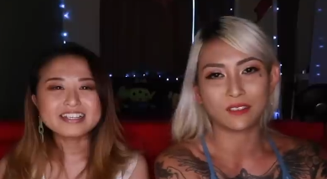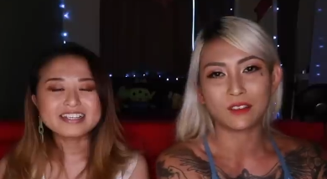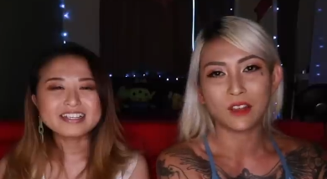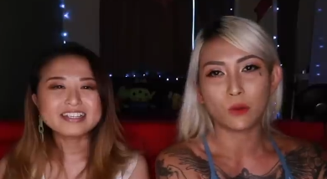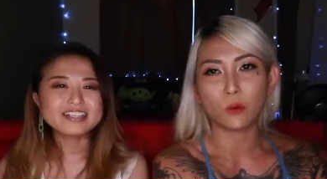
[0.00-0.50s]
Speaker 1: the
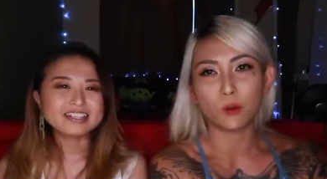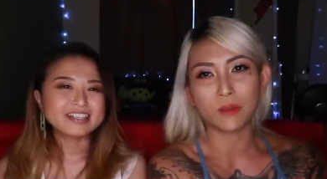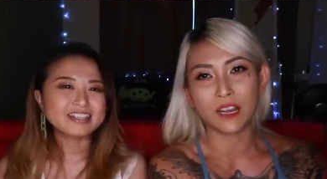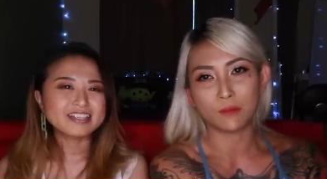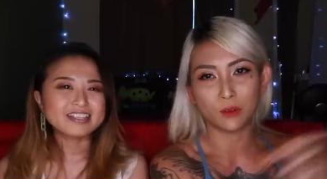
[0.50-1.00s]
warm
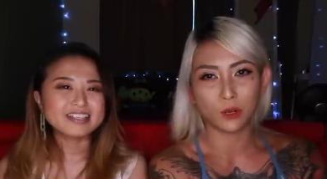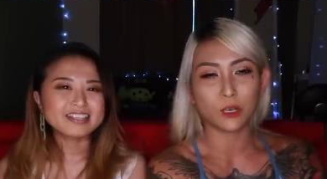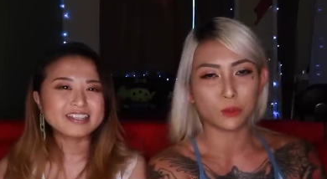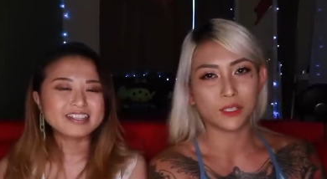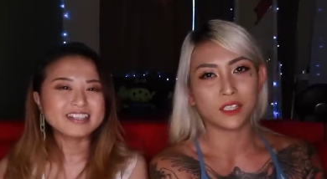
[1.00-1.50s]
up or
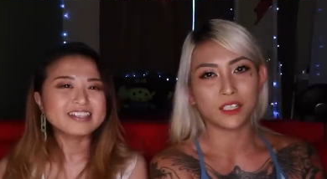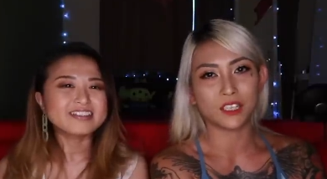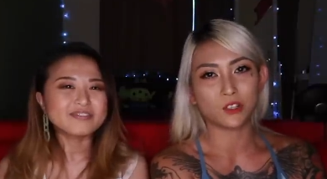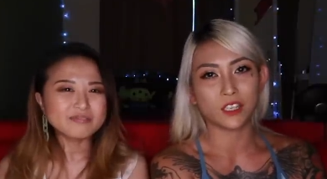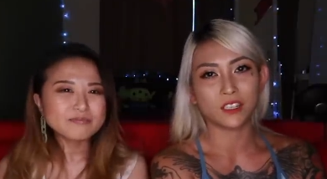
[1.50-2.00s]
closing
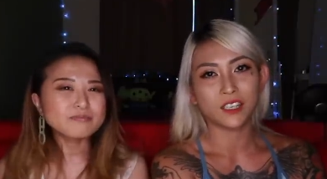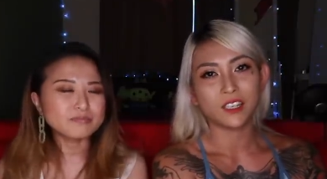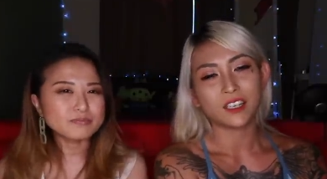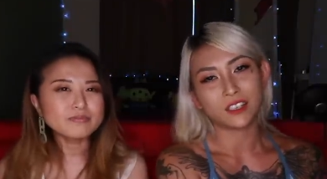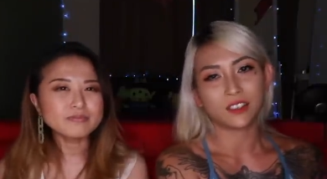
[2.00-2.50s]
DJ, mm
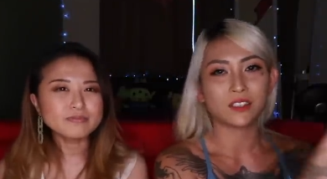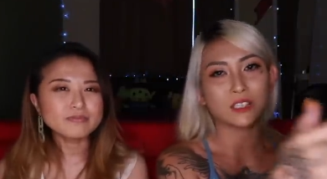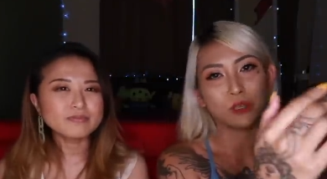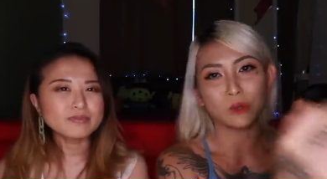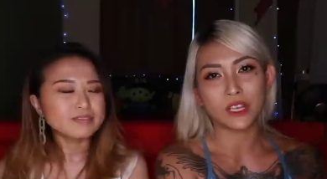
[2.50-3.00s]
-hmm. and then
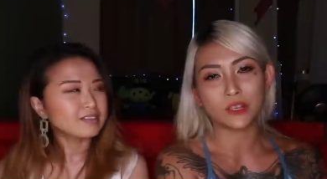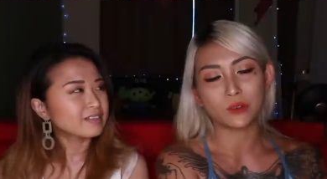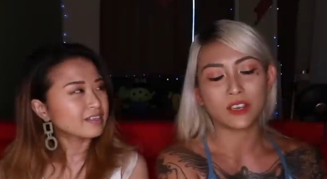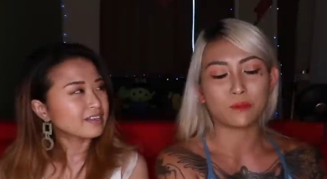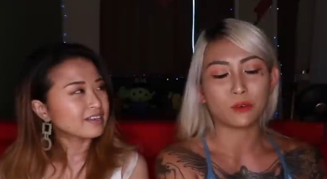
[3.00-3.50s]
slowly you
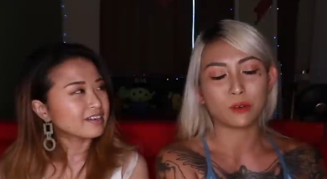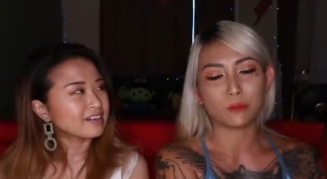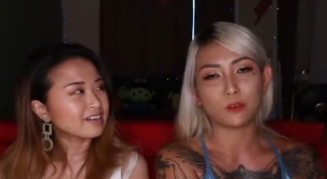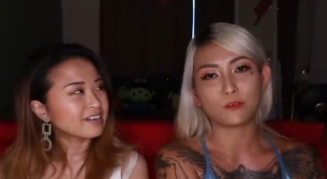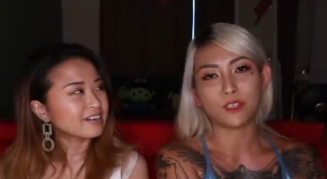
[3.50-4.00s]
get more
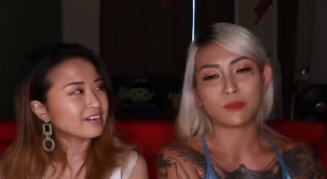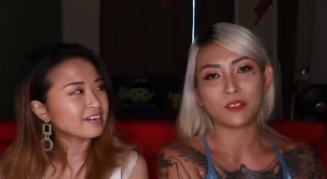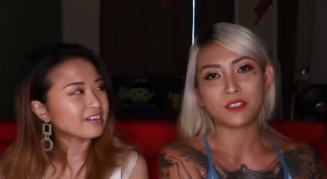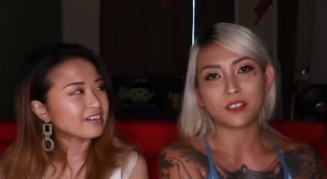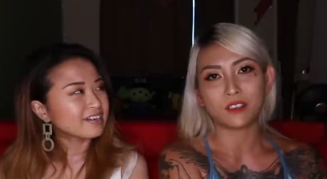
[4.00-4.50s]
and more
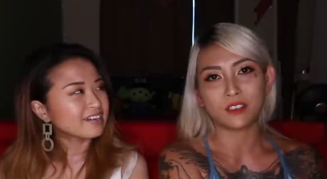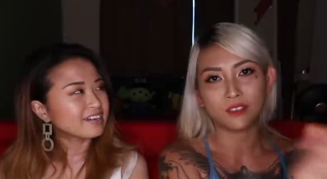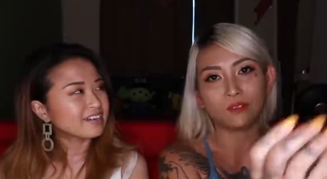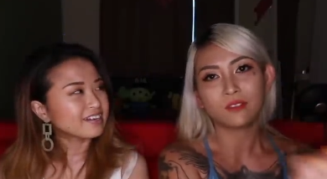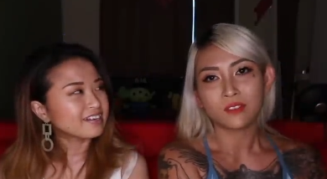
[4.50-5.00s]
famous, and
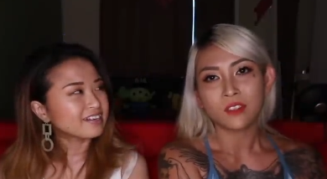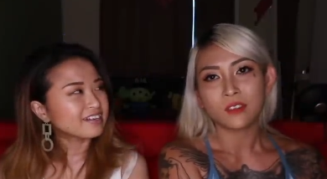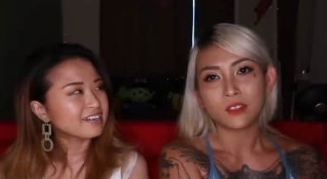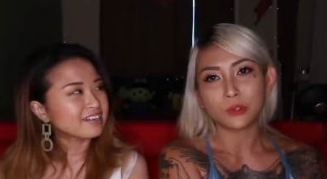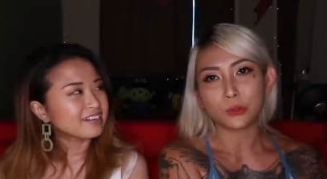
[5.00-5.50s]
then
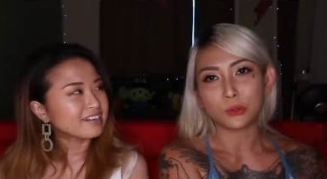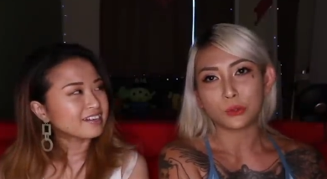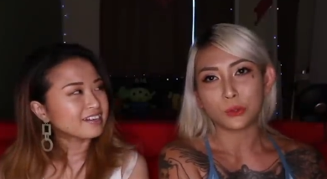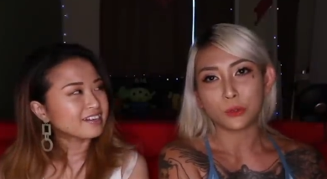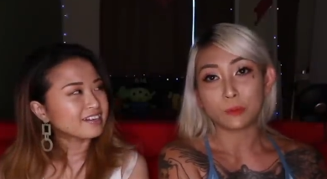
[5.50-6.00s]
you
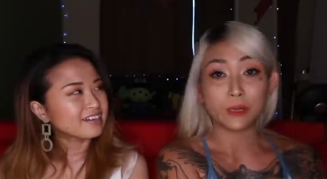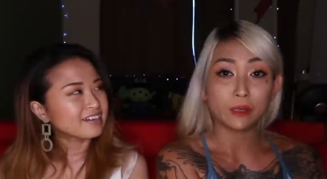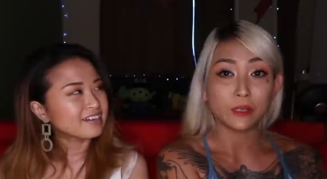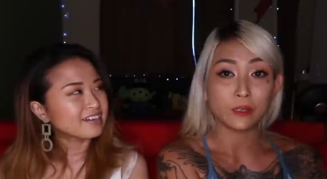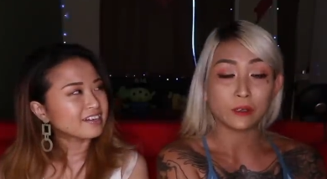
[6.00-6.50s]
will be
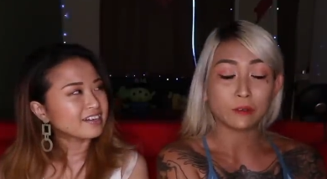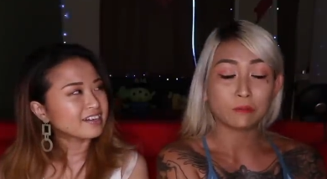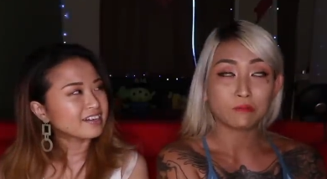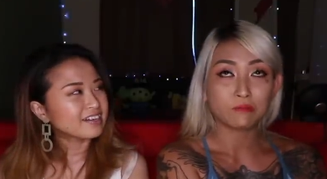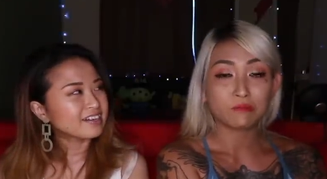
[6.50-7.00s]
the
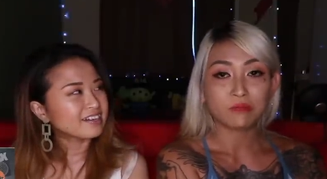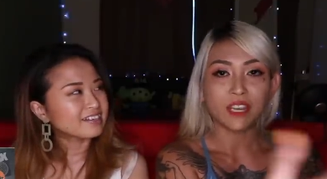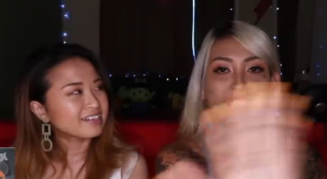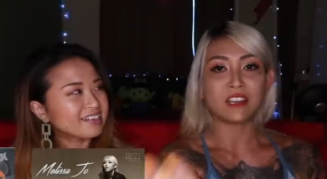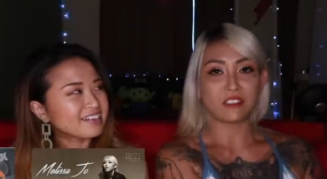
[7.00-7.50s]

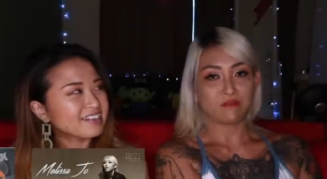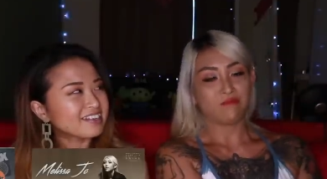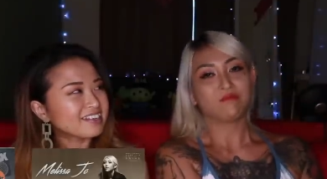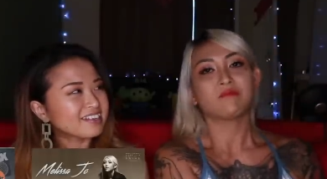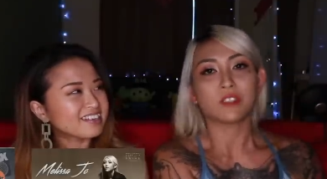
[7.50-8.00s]
highlight,
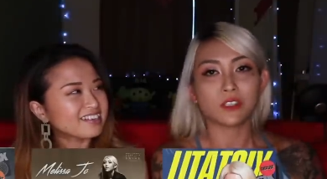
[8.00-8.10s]
the